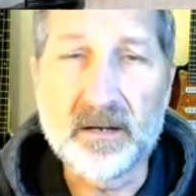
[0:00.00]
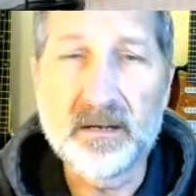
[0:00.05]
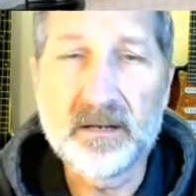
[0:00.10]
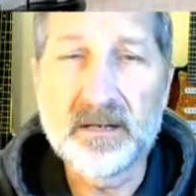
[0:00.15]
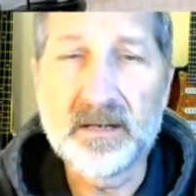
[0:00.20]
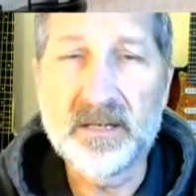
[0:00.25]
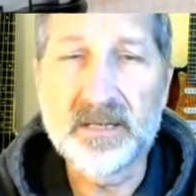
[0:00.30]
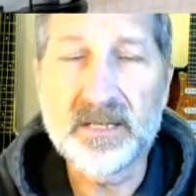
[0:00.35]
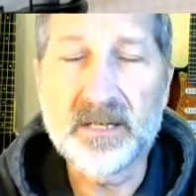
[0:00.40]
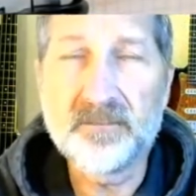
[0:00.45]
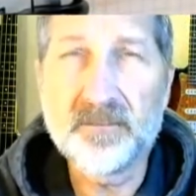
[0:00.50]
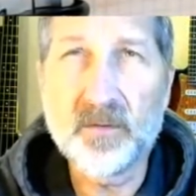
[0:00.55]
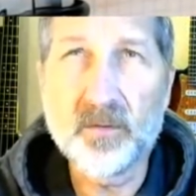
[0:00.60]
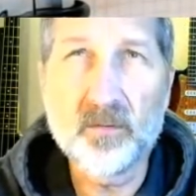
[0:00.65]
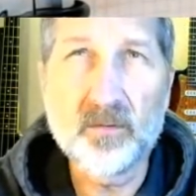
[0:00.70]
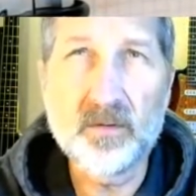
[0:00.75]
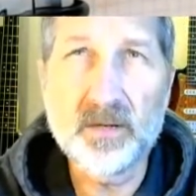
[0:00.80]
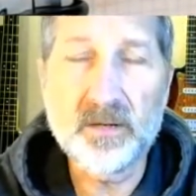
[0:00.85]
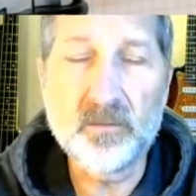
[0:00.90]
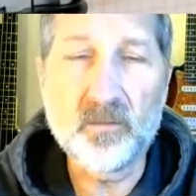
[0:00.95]
Because if you're
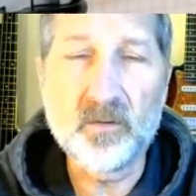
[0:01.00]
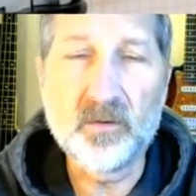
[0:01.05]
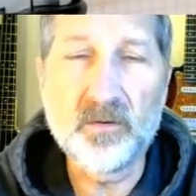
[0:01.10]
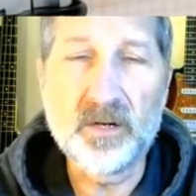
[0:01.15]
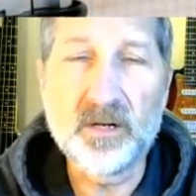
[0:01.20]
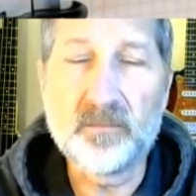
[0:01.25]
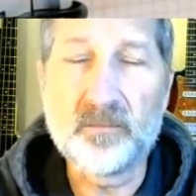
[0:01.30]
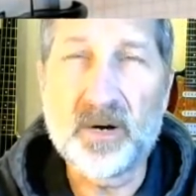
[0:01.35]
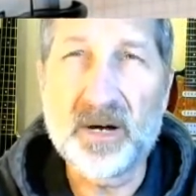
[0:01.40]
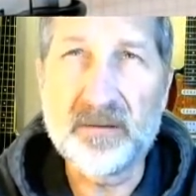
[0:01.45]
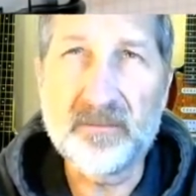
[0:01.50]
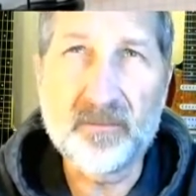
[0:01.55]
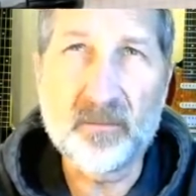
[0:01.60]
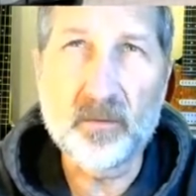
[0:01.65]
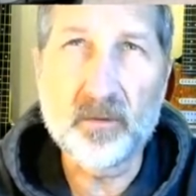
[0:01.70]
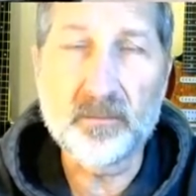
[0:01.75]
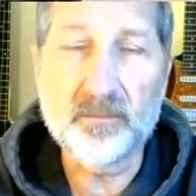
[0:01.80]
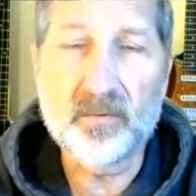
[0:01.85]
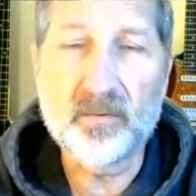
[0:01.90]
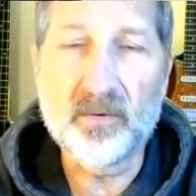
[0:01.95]
only wounded by
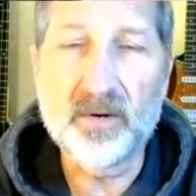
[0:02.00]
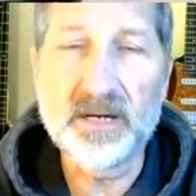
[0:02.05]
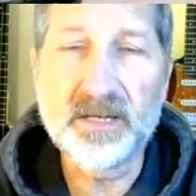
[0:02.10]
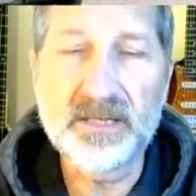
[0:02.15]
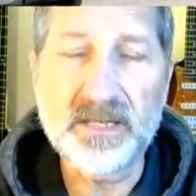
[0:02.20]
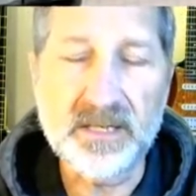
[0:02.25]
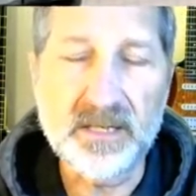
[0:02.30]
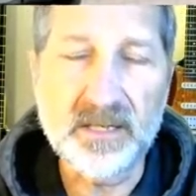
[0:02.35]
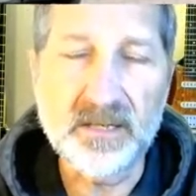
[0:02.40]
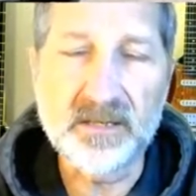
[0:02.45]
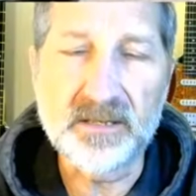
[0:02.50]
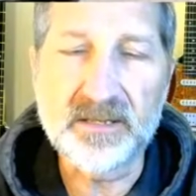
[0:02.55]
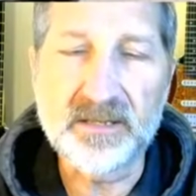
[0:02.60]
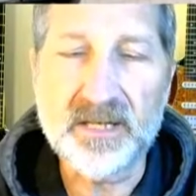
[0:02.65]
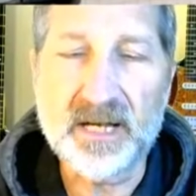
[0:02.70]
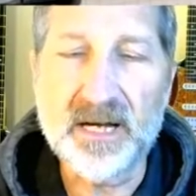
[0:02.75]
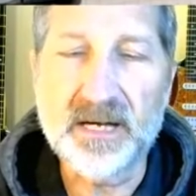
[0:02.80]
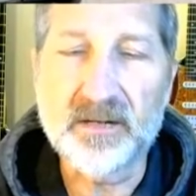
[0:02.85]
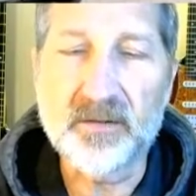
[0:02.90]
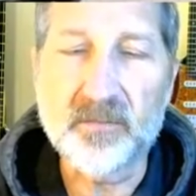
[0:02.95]
4 points and you
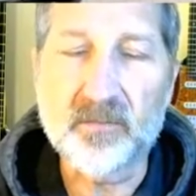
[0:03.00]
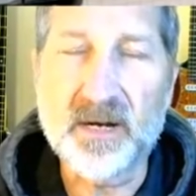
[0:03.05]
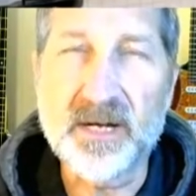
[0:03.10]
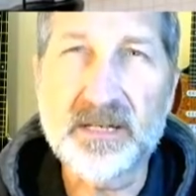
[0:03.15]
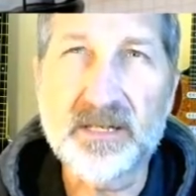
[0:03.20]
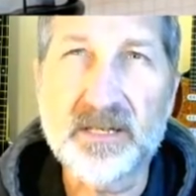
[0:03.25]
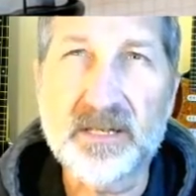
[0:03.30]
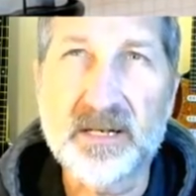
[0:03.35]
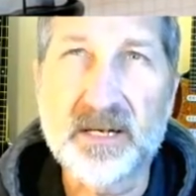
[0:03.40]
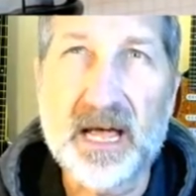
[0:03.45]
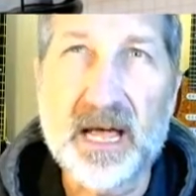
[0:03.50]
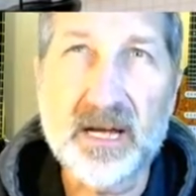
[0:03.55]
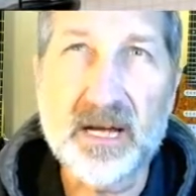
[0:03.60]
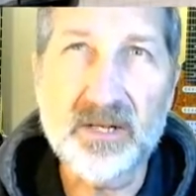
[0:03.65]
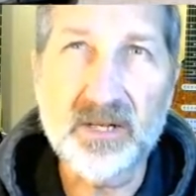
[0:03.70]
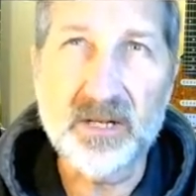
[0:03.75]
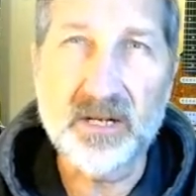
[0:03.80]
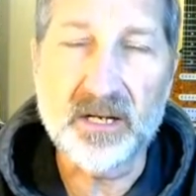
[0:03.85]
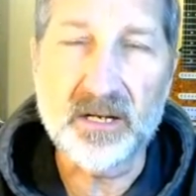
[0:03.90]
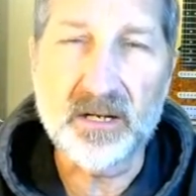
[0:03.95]
decide to rest in
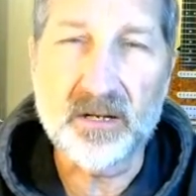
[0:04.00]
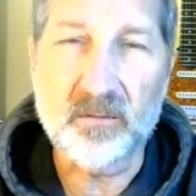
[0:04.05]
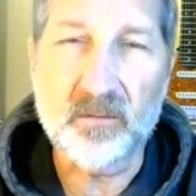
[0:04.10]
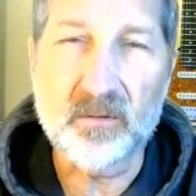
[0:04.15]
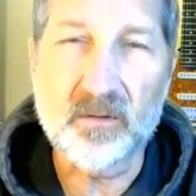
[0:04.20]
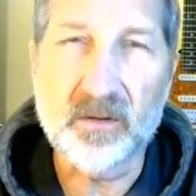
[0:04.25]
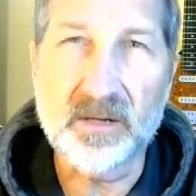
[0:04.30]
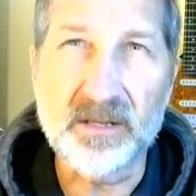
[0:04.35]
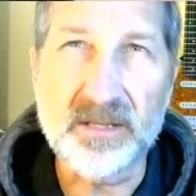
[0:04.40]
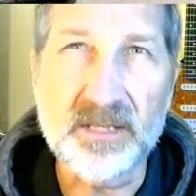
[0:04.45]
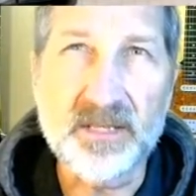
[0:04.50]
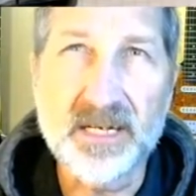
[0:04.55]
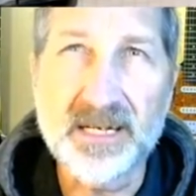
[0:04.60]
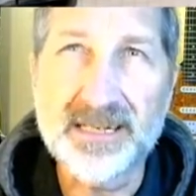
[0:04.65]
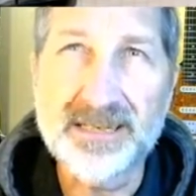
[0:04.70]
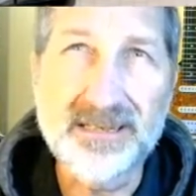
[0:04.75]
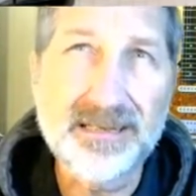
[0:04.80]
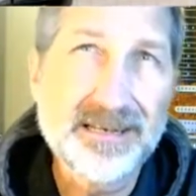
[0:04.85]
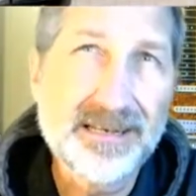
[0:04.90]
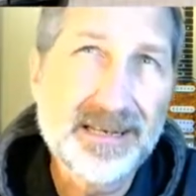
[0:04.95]
action and you roll a
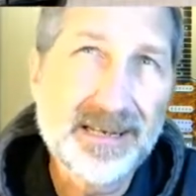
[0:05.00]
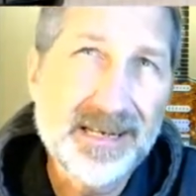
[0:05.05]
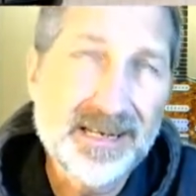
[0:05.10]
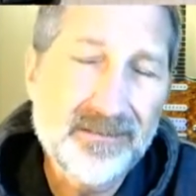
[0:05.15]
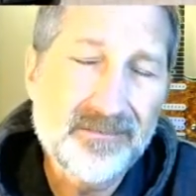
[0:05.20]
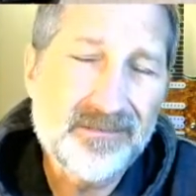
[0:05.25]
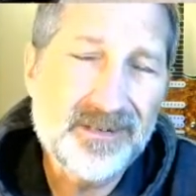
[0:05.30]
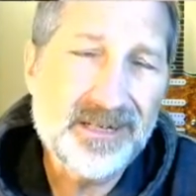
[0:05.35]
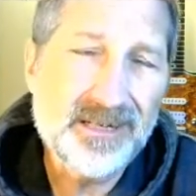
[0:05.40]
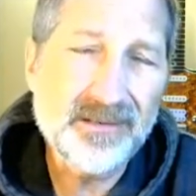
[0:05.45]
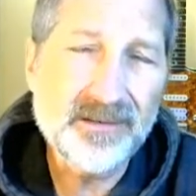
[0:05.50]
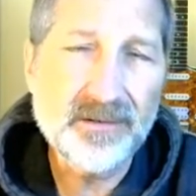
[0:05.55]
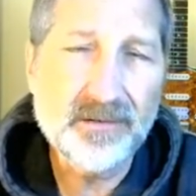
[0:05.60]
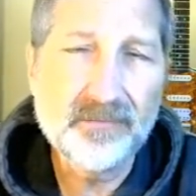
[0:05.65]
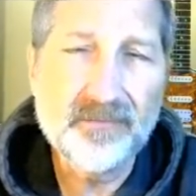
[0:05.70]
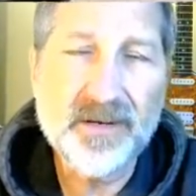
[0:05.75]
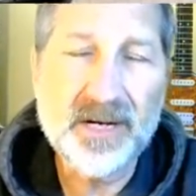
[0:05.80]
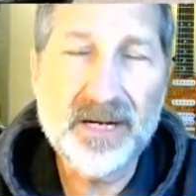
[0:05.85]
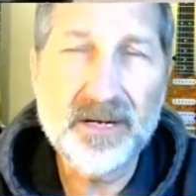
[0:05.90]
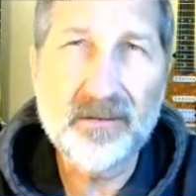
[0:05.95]
6, well,
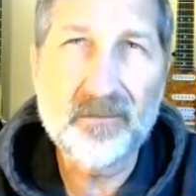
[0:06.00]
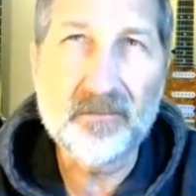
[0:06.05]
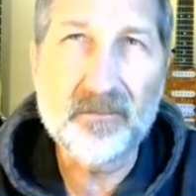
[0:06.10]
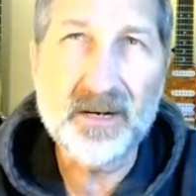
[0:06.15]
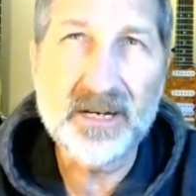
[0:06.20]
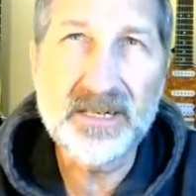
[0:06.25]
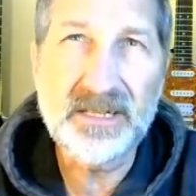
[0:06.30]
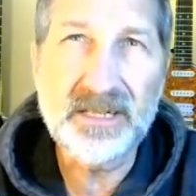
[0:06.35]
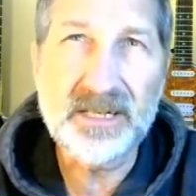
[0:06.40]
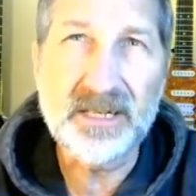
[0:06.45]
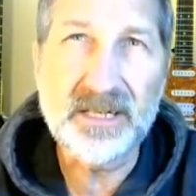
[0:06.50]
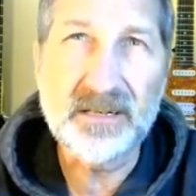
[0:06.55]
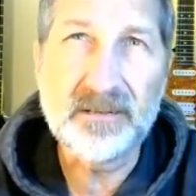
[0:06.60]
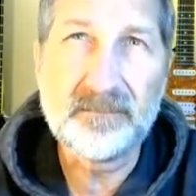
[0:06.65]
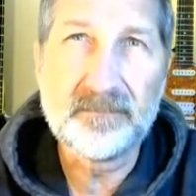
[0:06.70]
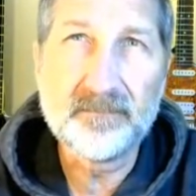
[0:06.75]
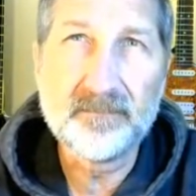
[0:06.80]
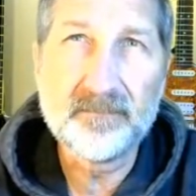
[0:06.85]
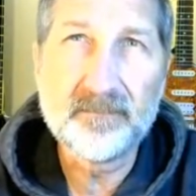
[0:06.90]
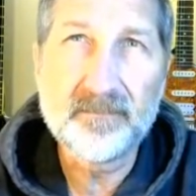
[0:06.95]
you've kind of wasted
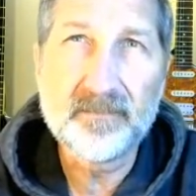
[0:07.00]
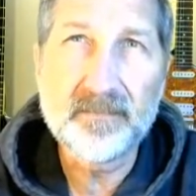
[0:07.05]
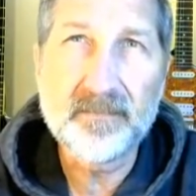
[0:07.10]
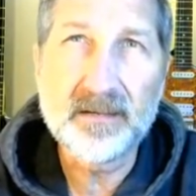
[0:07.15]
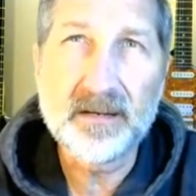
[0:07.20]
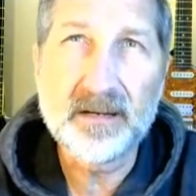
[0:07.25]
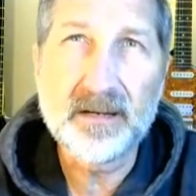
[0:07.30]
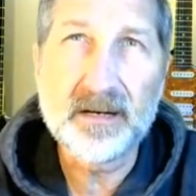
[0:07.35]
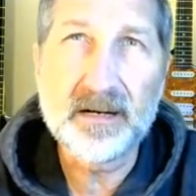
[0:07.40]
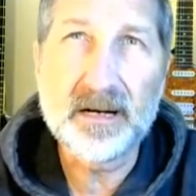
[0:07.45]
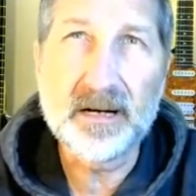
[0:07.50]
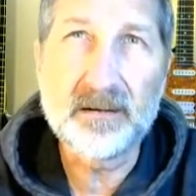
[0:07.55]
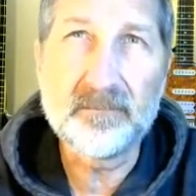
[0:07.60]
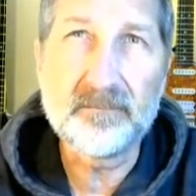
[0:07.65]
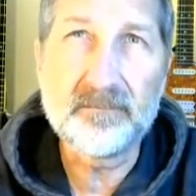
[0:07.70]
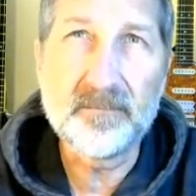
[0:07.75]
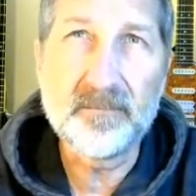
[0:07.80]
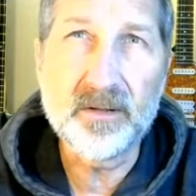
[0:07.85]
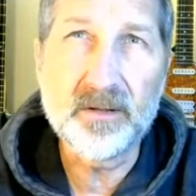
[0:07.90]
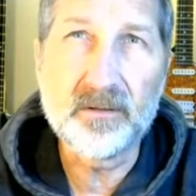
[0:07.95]

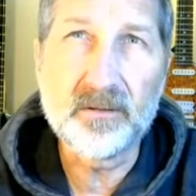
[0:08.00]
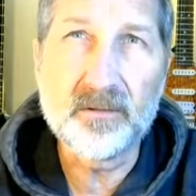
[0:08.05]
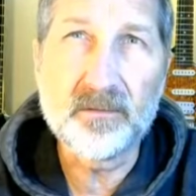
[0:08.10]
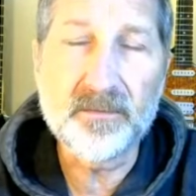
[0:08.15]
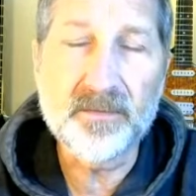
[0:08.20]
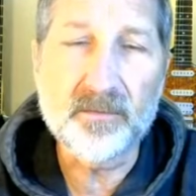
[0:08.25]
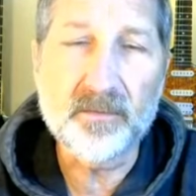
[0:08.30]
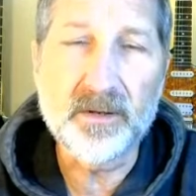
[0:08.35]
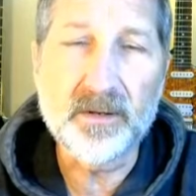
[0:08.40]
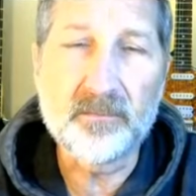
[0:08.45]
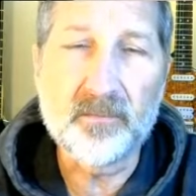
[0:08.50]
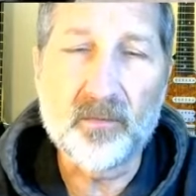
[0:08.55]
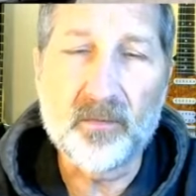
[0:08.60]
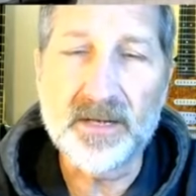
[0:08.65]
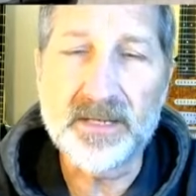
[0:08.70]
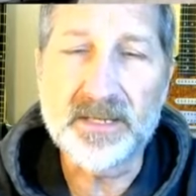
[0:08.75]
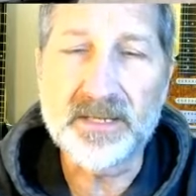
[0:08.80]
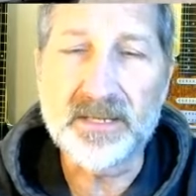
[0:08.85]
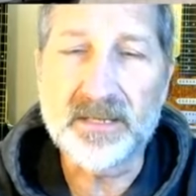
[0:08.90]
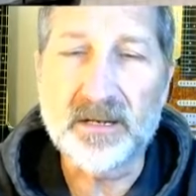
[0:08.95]
3
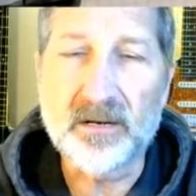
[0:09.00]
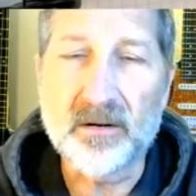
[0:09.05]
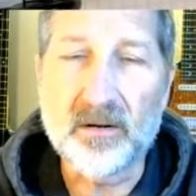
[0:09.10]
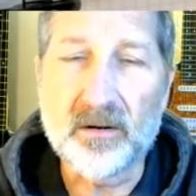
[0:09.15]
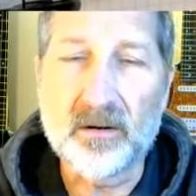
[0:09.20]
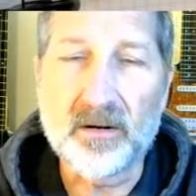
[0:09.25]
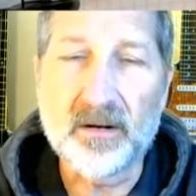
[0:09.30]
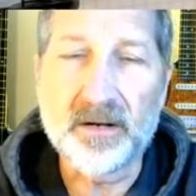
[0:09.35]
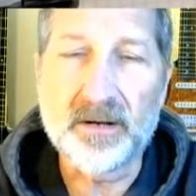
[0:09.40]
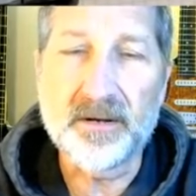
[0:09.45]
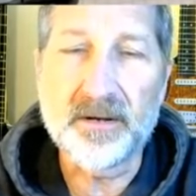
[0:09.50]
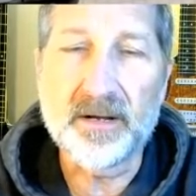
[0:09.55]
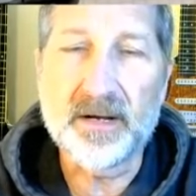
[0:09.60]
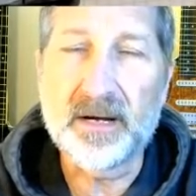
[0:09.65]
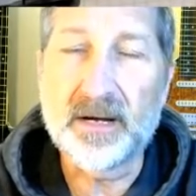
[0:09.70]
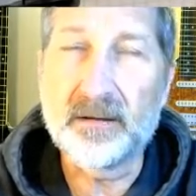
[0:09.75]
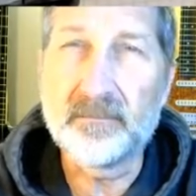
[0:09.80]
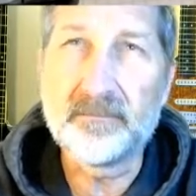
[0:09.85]
points there on